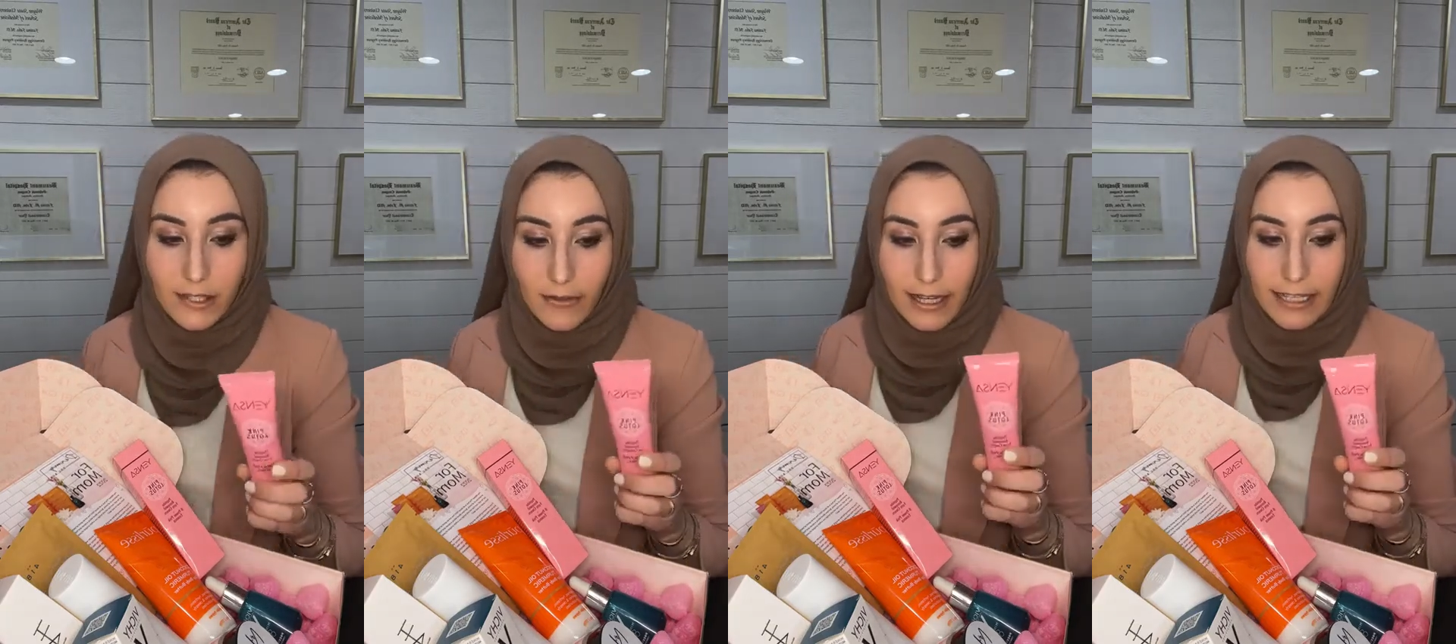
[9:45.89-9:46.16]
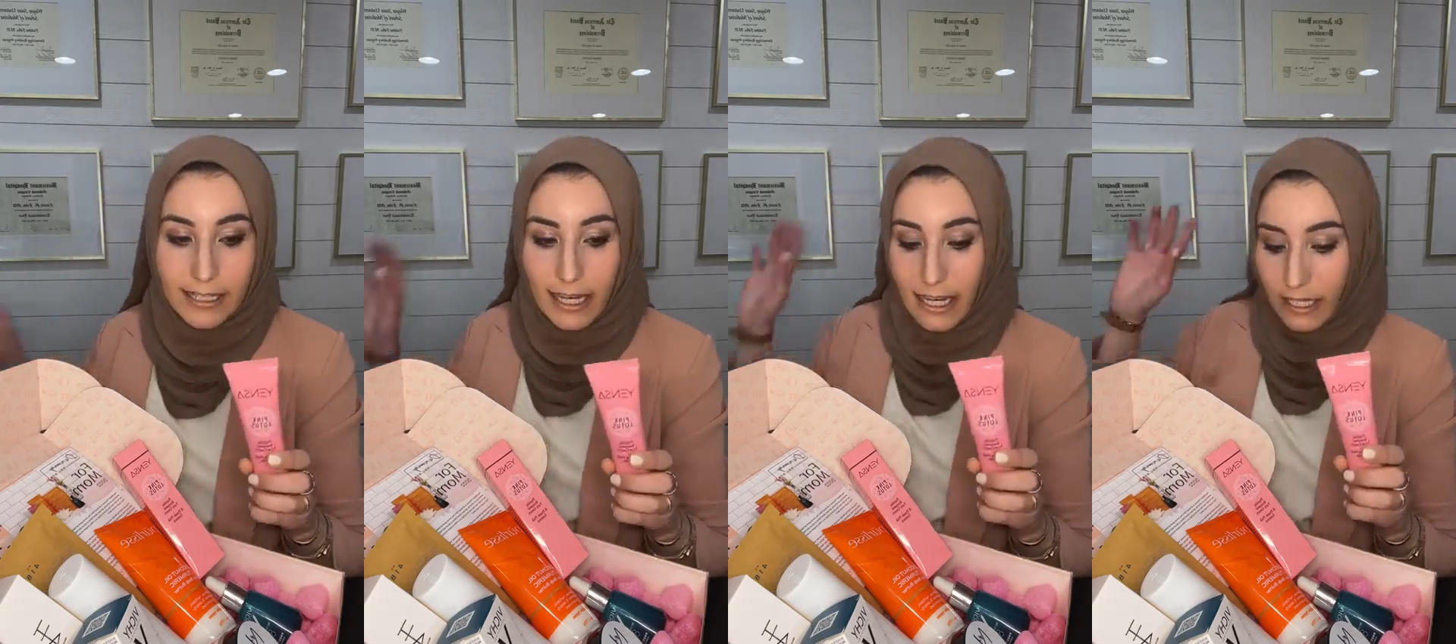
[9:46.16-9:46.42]
So
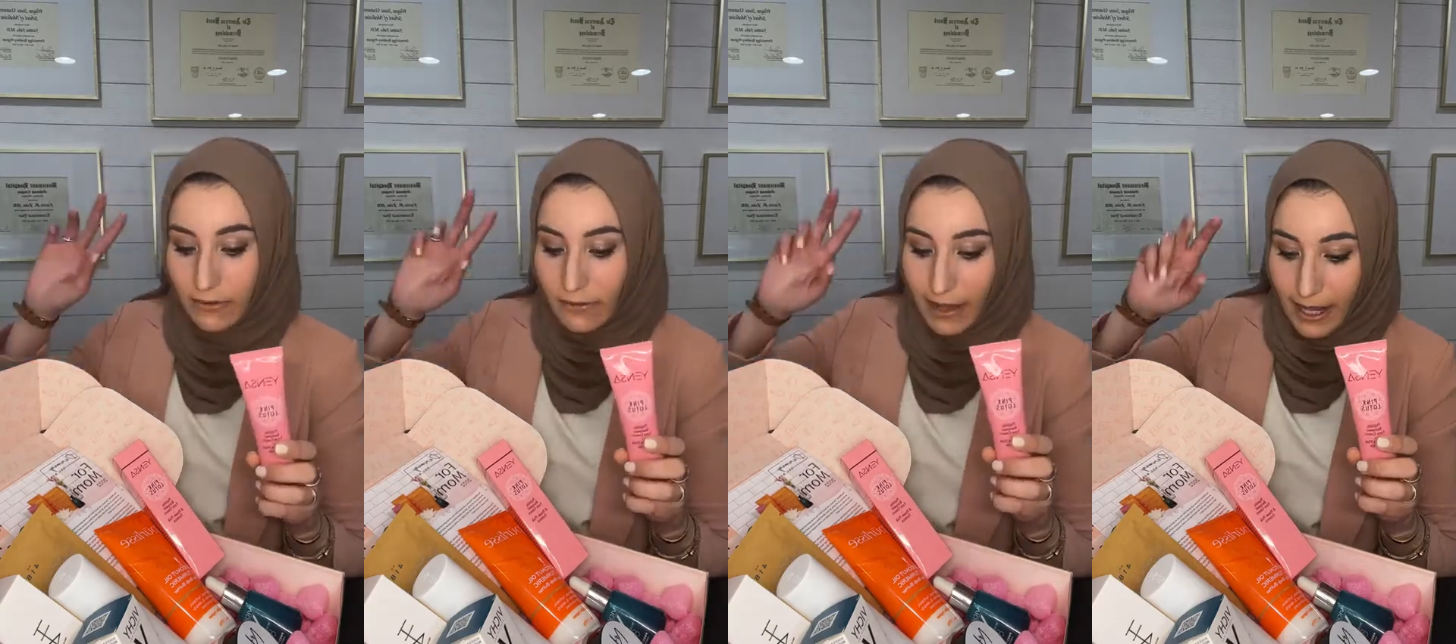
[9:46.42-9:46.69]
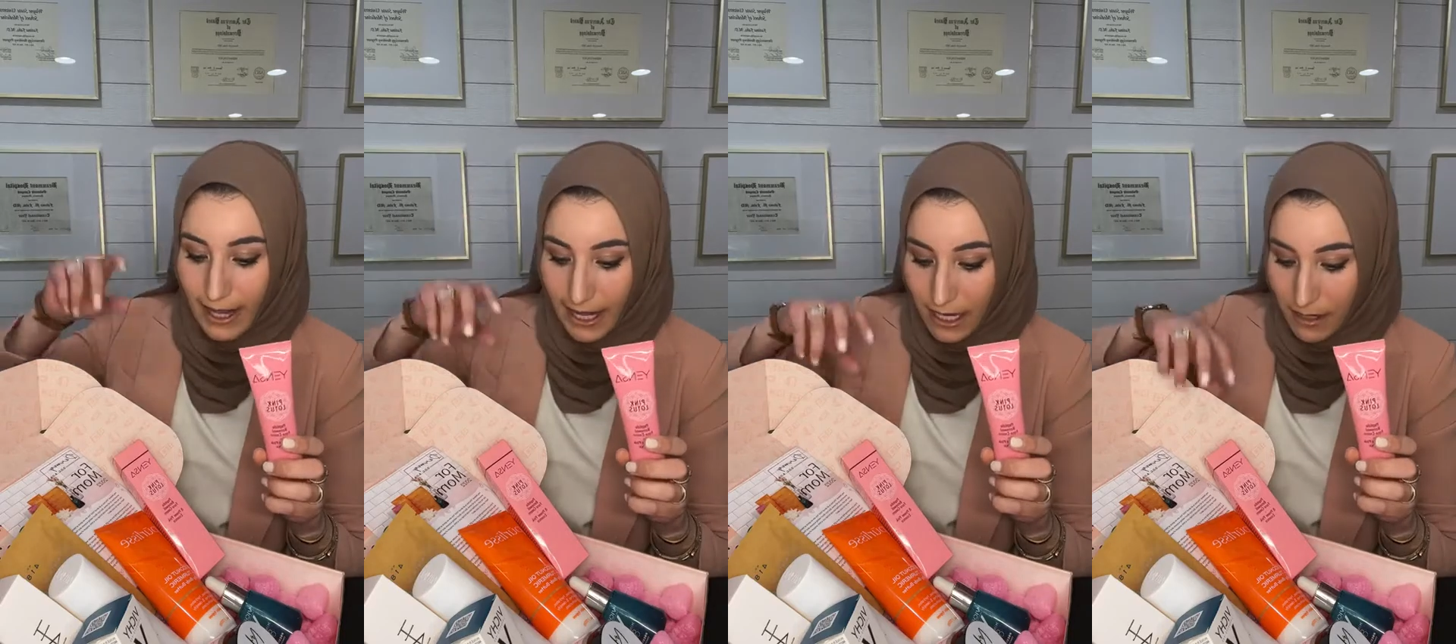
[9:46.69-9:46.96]
that's kind of
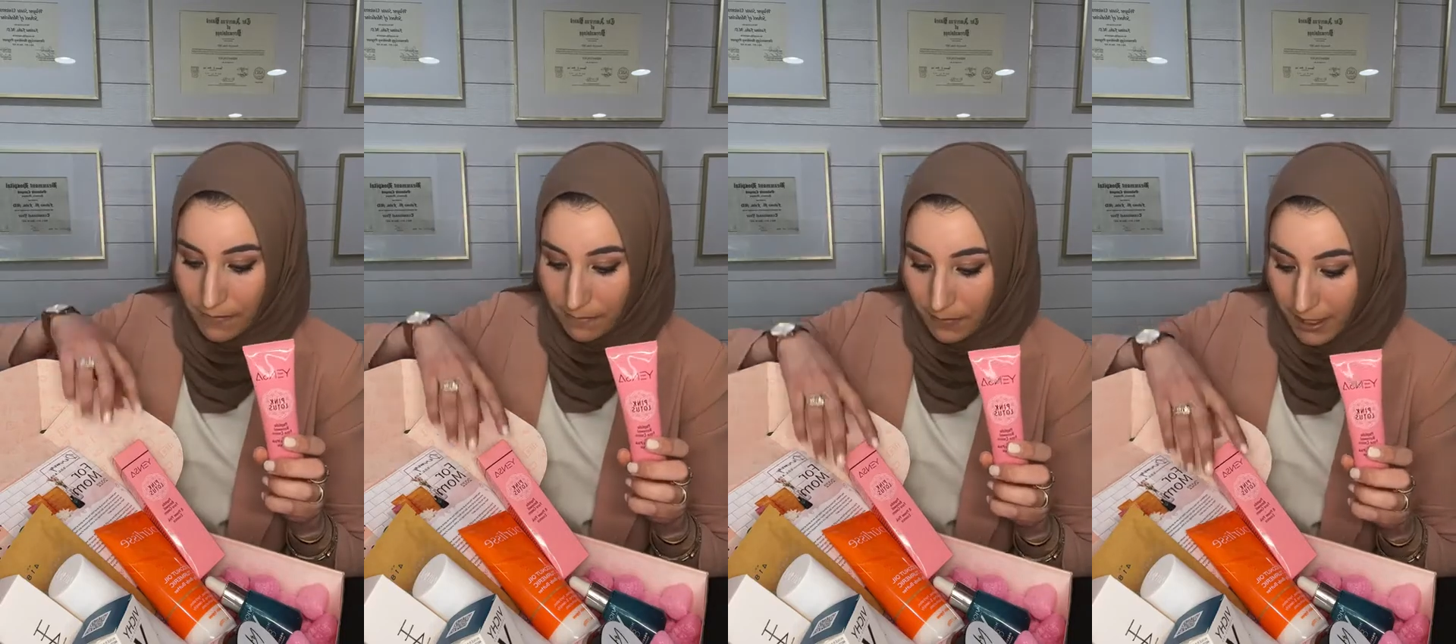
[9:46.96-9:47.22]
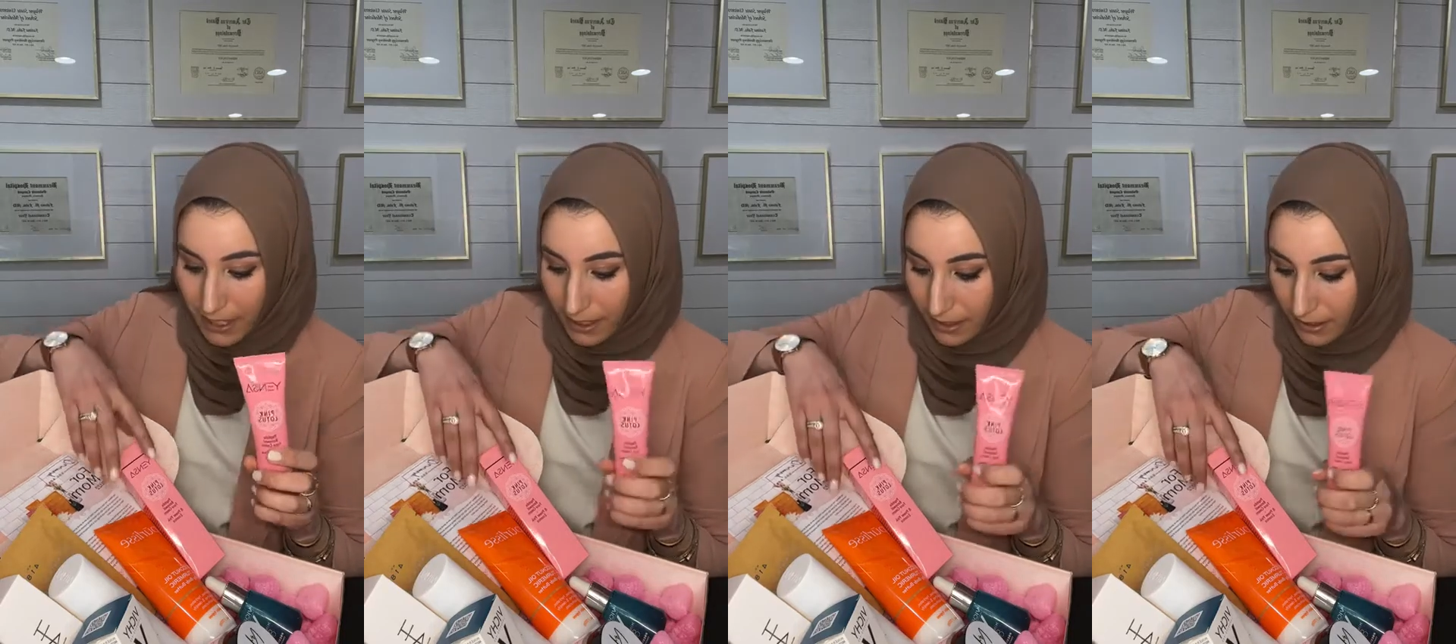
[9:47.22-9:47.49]
the 8
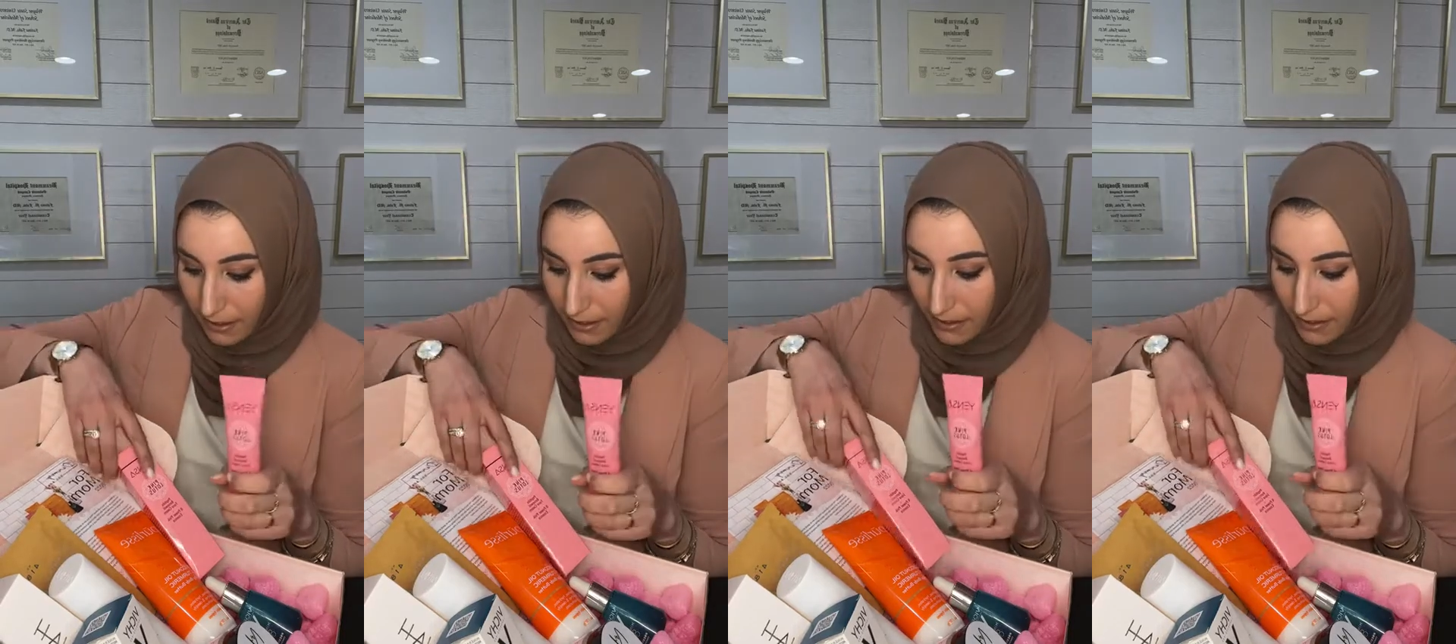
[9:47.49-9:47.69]
pink